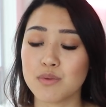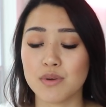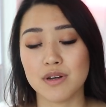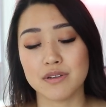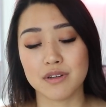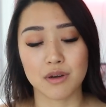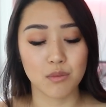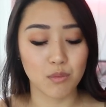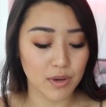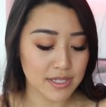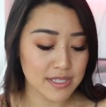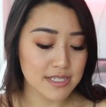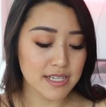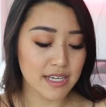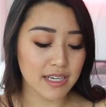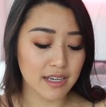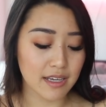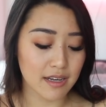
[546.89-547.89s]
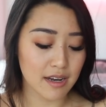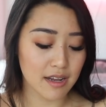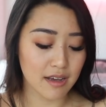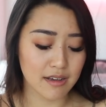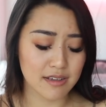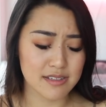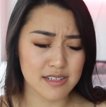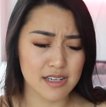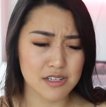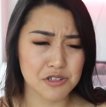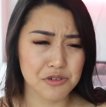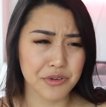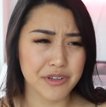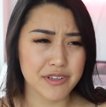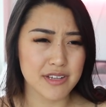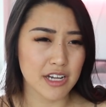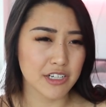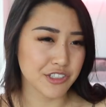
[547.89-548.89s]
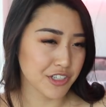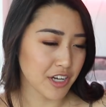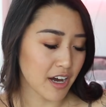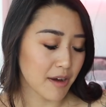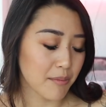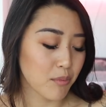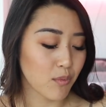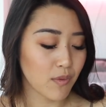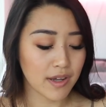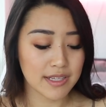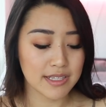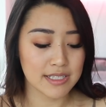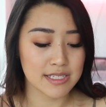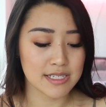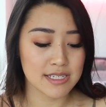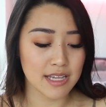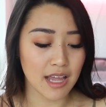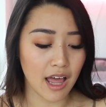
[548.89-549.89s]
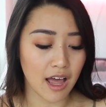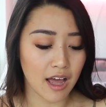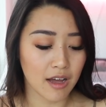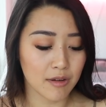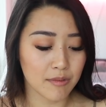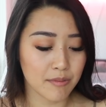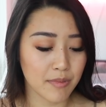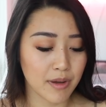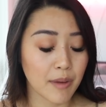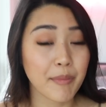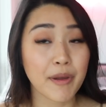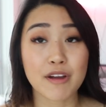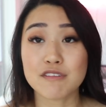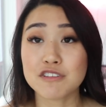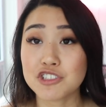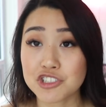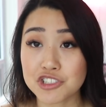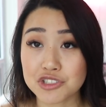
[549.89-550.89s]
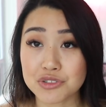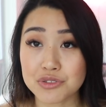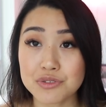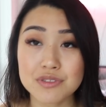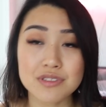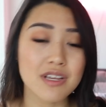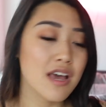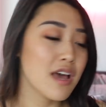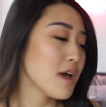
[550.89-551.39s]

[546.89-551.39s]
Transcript: Well, no, one's like an accessory slash top, one's a pair of shoes.